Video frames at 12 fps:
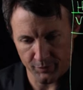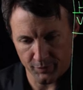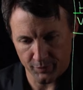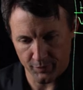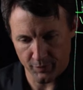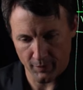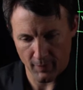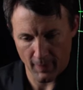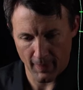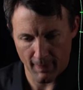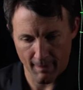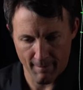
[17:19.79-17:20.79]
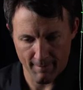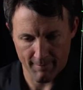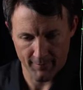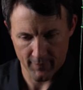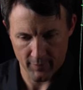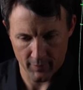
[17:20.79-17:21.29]

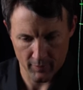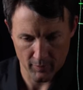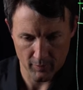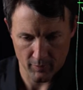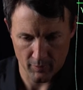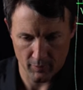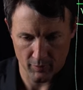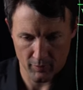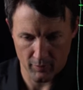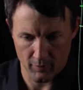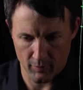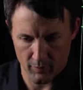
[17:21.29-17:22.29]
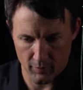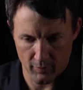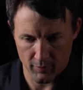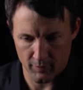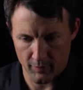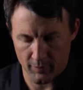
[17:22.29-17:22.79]

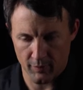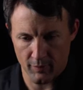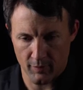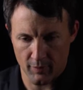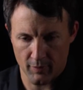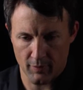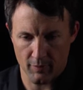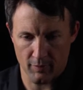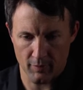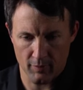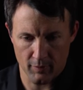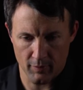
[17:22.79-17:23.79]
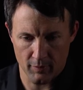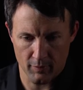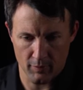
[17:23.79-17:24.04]
(no one is talking)